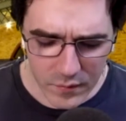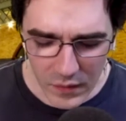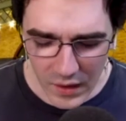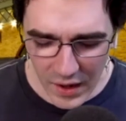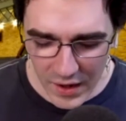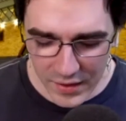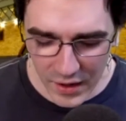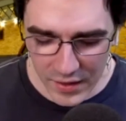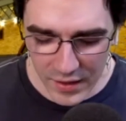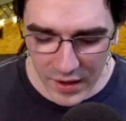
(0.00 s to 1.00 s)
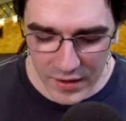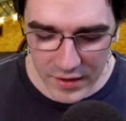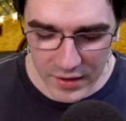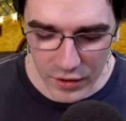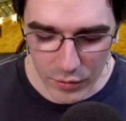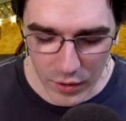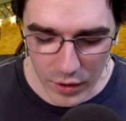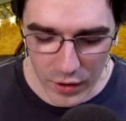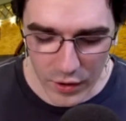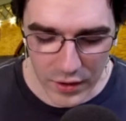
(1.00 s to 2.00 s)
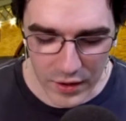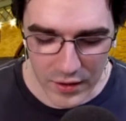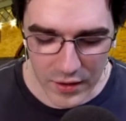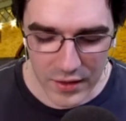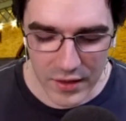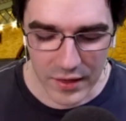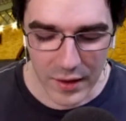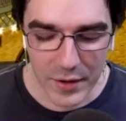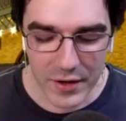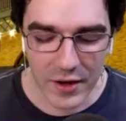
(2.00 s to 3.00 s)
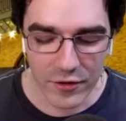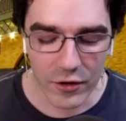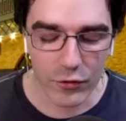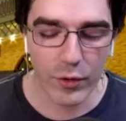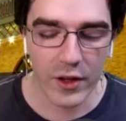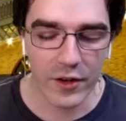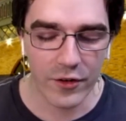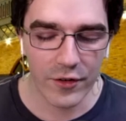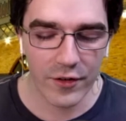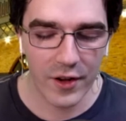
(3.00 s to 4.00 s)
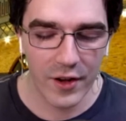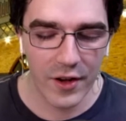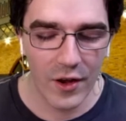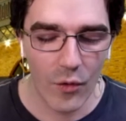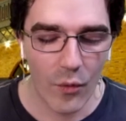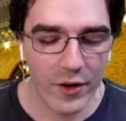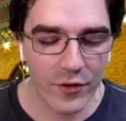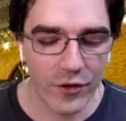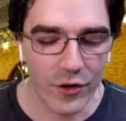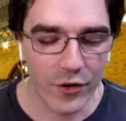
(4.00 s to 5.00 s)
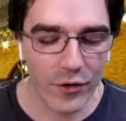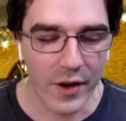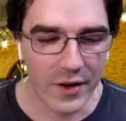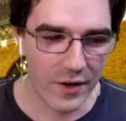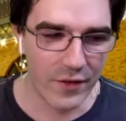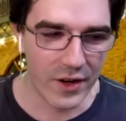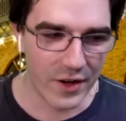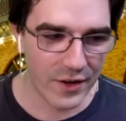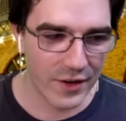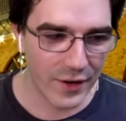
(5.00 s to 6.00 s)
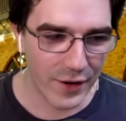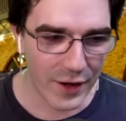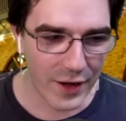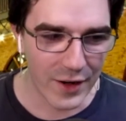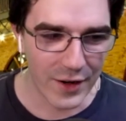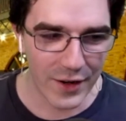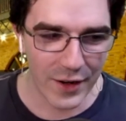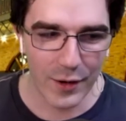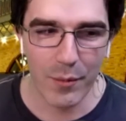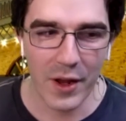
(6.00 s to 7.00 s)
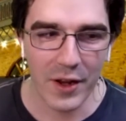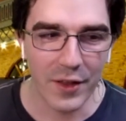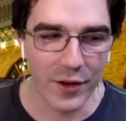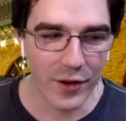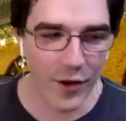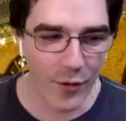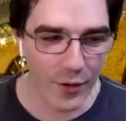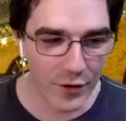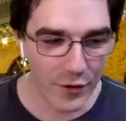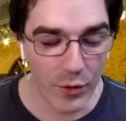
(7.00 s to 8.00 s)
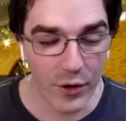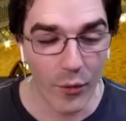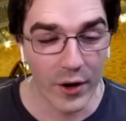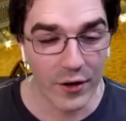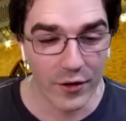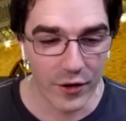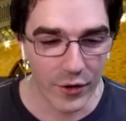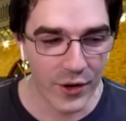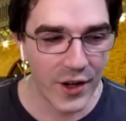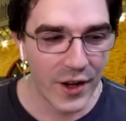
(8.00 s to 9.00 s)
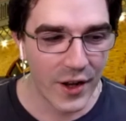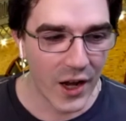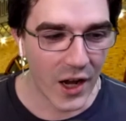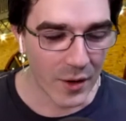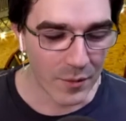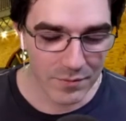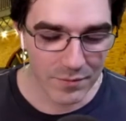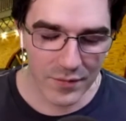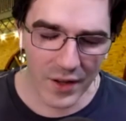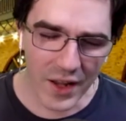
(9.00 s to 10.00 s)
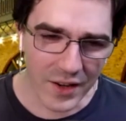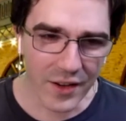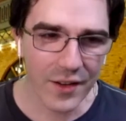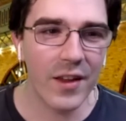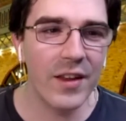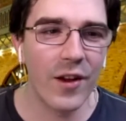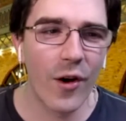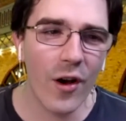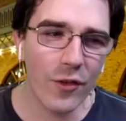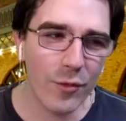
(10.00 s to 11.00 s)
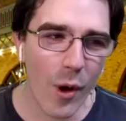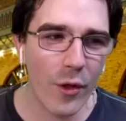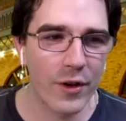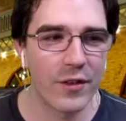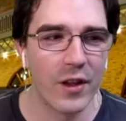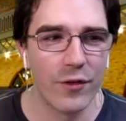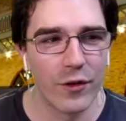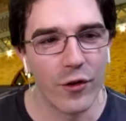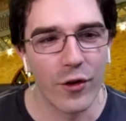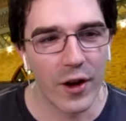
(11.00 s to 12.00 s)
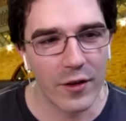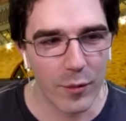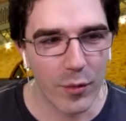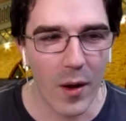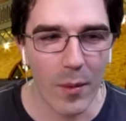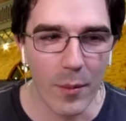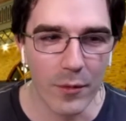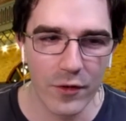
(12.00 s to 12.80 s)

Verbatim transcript: and and that you know the the limitation is really just what is your creativity in in making the code do what you want it to do, um, and to you know a smaller extent for certain kinds of problems,